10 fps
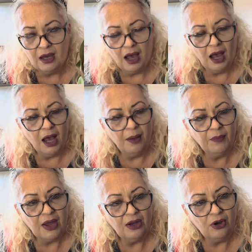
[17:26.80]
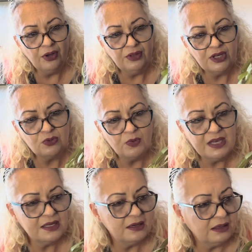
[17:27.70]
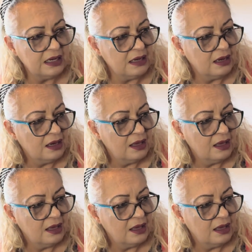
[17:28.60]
I learned this recently,